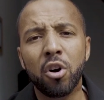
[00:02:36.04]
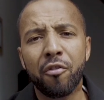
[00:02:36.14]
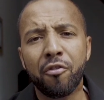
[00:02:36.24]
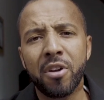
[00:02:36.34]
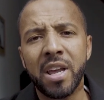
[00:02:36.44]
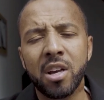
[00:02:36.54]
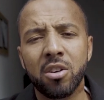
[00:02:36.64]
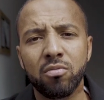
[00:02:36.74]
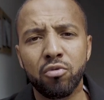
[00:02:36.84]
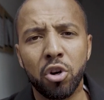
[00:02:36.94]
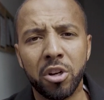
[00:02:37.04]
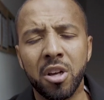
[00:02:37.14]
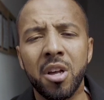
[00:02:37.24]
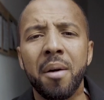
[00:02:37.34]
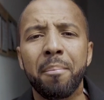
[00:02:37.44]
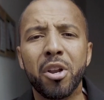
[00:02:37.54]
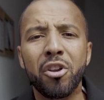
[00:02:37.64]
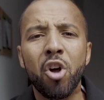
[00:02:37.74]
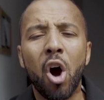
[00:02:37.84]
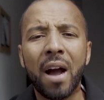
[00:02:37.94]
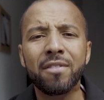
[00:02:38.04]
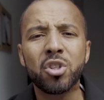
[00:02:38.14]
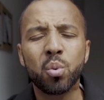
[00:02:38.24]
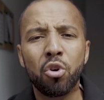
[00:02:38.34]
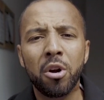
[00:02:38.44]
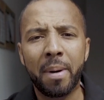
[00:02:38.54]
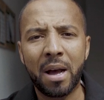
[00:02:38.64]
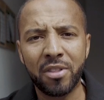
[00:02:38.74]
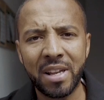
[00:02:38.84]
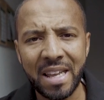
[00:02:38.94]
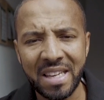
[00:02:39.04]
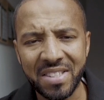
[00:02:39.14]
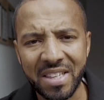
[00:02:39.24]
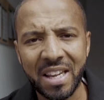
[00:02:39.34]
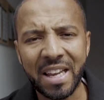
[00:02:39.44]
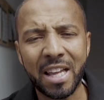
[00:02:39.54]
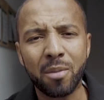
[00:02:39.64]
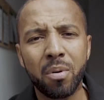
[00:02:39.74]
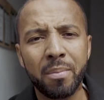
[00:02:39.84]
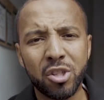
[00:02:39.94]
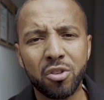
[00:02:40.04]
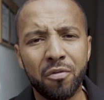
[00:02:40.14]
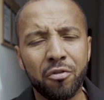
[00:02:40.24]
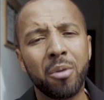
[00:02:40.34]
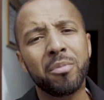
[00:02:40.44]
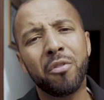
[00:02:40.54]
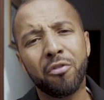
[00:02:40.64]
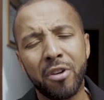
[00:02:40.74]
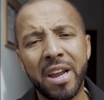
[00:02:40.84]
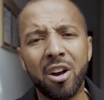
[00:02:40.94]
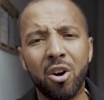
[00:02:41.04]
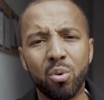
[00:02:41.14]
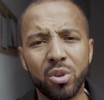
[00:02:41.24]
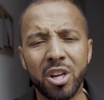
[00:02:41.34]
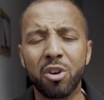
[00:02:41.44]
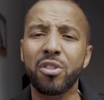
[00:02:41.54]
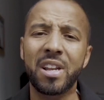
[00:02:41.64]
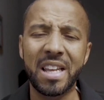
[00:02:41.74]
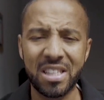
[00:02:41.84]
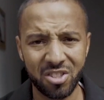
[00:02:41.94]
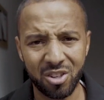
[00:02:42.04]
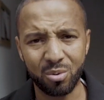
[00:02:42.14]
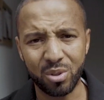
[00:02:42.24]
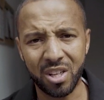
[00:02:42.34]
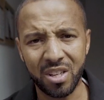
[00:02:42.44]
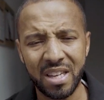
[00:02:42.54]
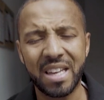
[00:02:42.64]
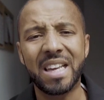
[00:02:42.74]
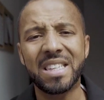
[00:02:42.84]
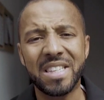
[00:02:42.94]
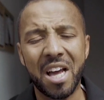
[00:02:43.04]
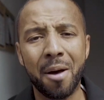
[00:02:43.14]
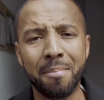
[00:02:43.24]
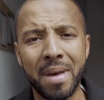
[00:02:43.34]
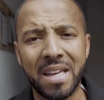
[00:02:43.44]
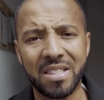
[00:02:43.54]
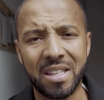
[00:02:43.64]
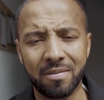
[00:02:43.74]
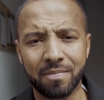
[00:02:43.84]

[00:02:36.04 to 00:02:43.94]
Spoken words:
got a free run. But not having to worry about the leasing and get the permission from the freeholder or the leaseholder is amazing.